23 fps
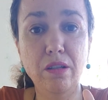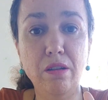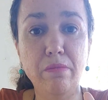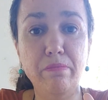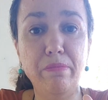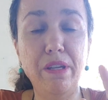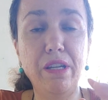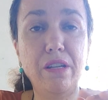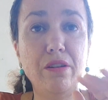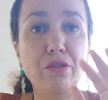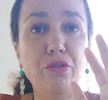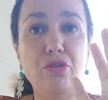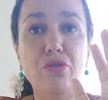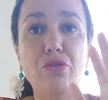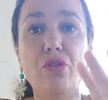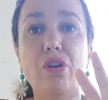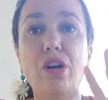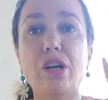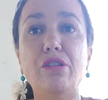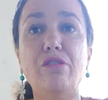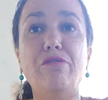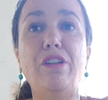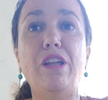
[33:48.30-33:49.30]
Because you go
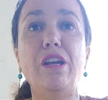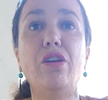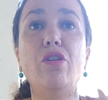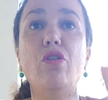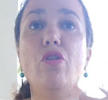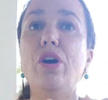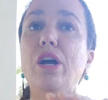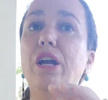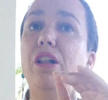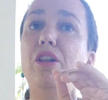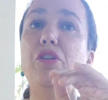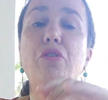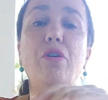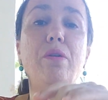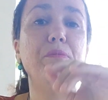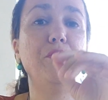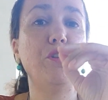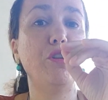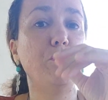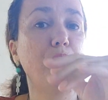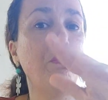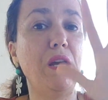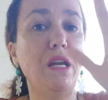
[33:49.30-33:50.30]
kind of like, oh hell no, I'm
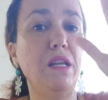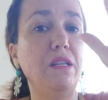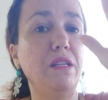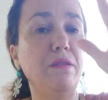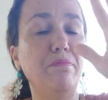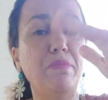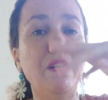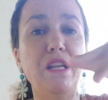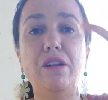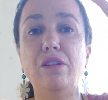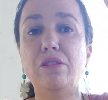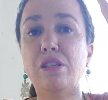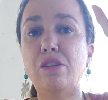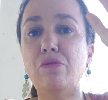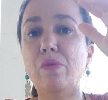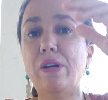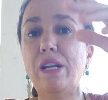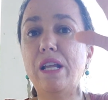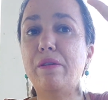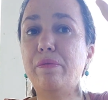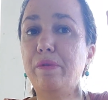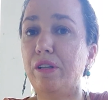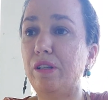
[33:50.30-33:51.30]
not paying the penalty,
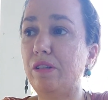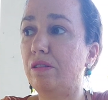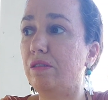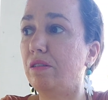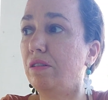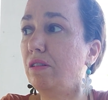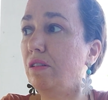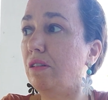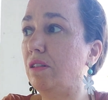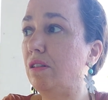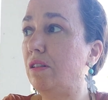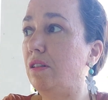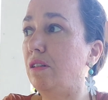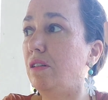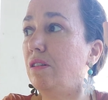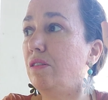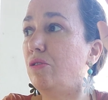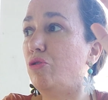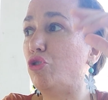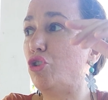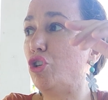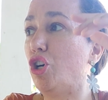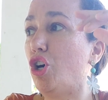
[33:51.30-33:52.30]
whatever.
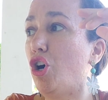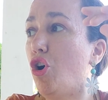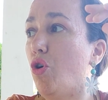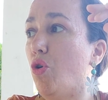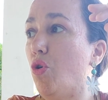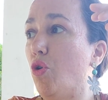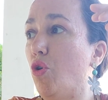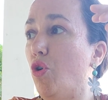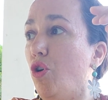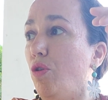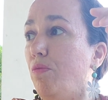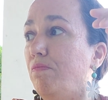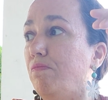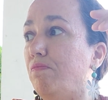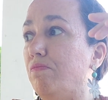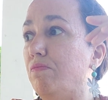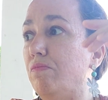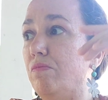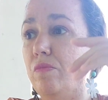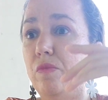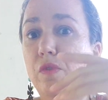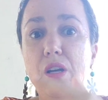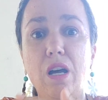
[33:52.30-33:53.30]
So
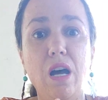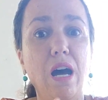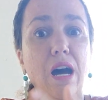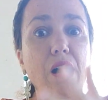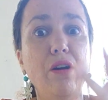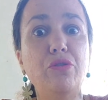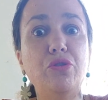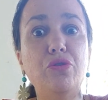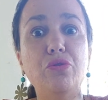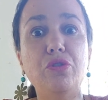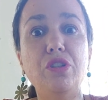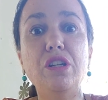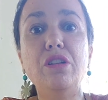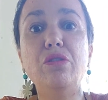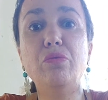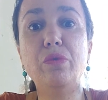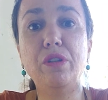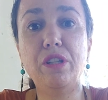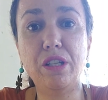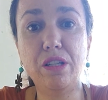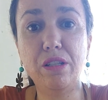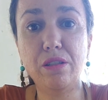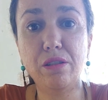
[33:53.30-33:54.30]
how to deal
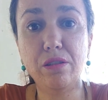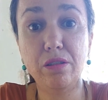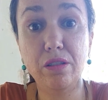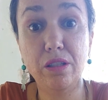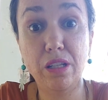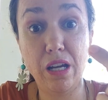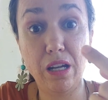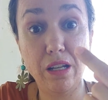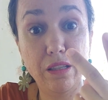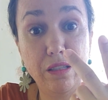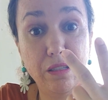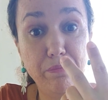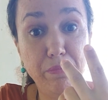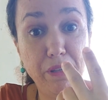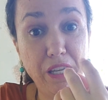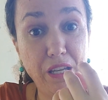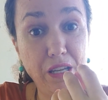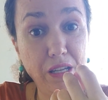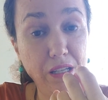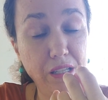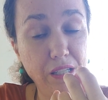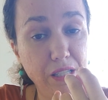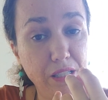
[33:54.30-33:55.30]
with this? That
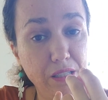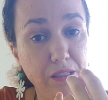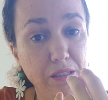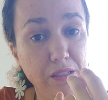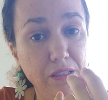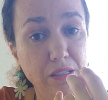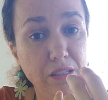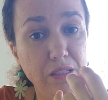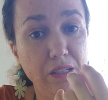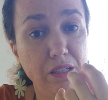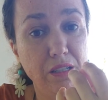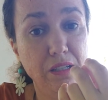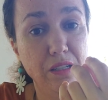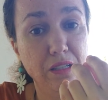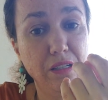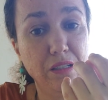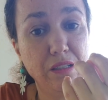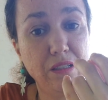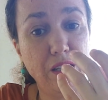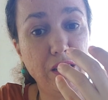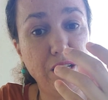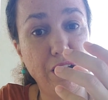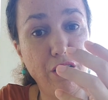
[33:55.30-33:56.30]
means
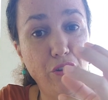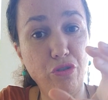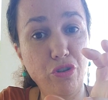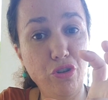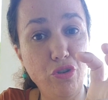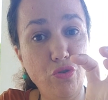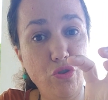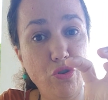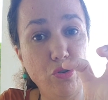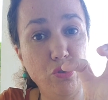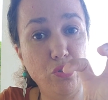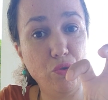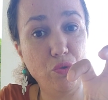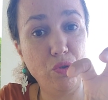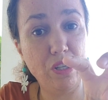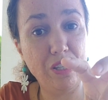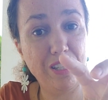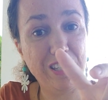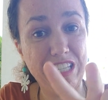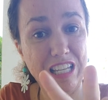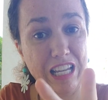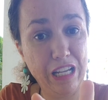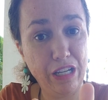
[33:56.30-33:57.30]
that now you go to the
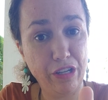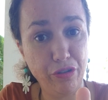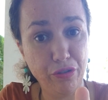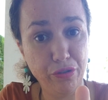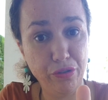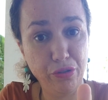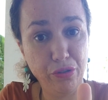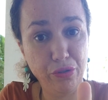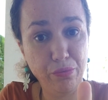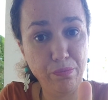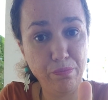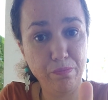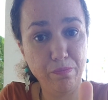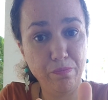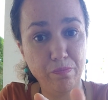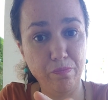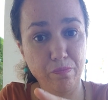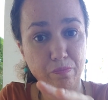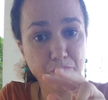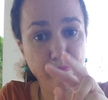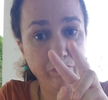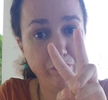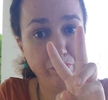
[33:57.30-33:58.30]
second
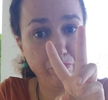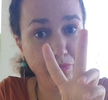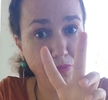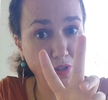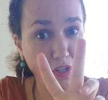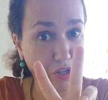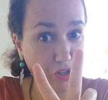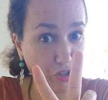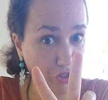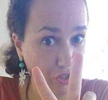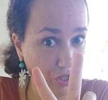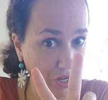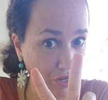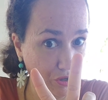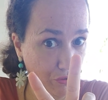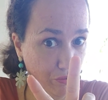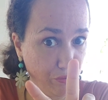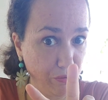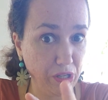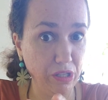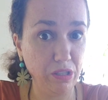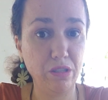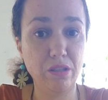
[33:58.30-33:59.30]

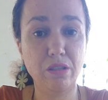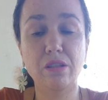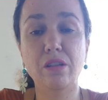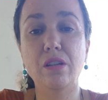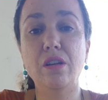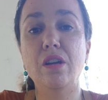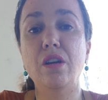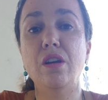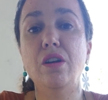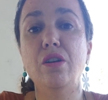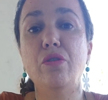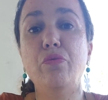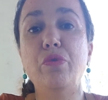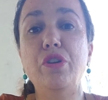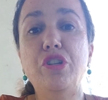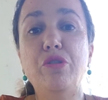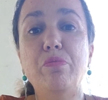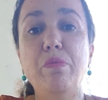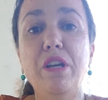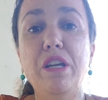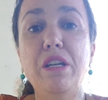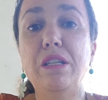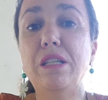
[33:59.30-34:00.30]
exchange rate,
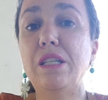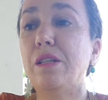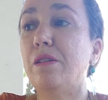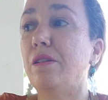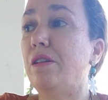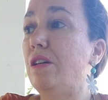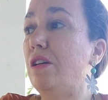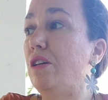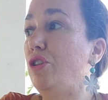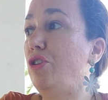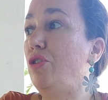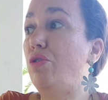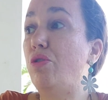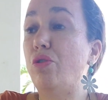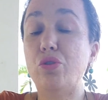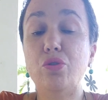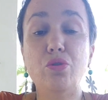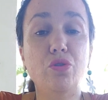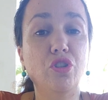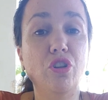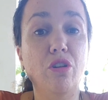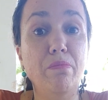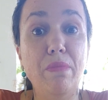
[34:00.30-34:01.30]
which means you go
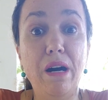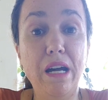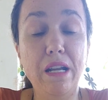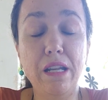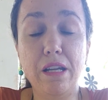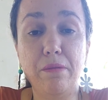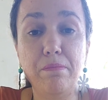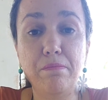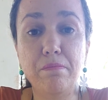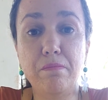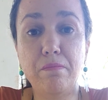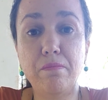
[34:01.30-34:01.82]
to somebody.